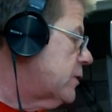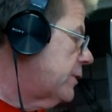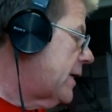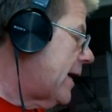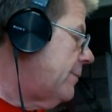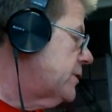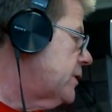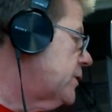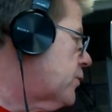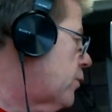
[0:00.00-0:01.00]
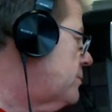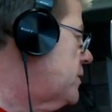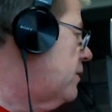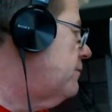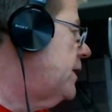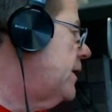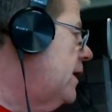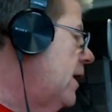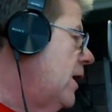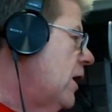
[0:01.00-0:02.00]
So indictments in terms of the
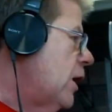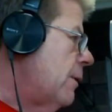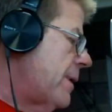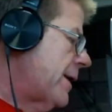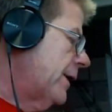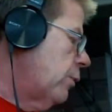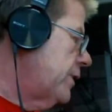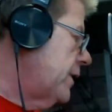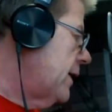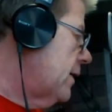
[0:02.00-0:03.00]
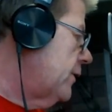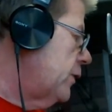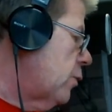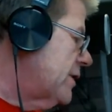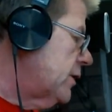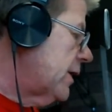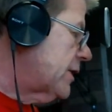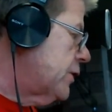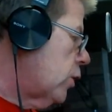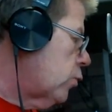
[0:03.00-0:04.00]
meddling with the U.S.
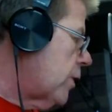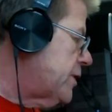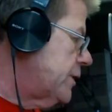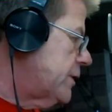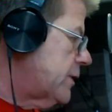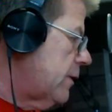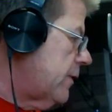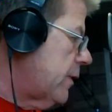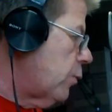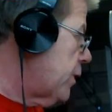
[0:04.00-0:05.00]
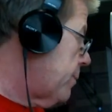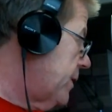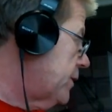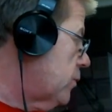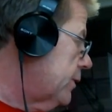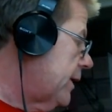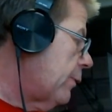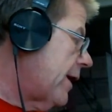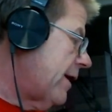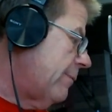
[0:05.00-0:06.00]
election, all Russians that we are being told
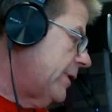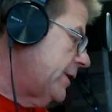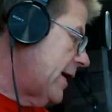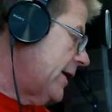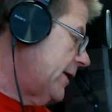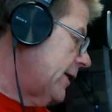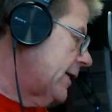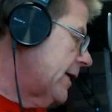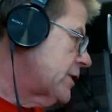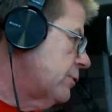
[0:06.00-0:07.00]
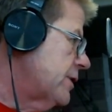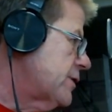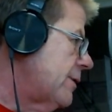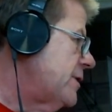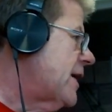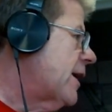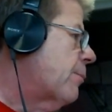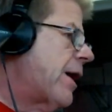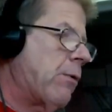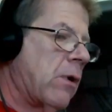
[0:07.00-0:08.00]
anyway have been indicted in connection with this. Let me take a break.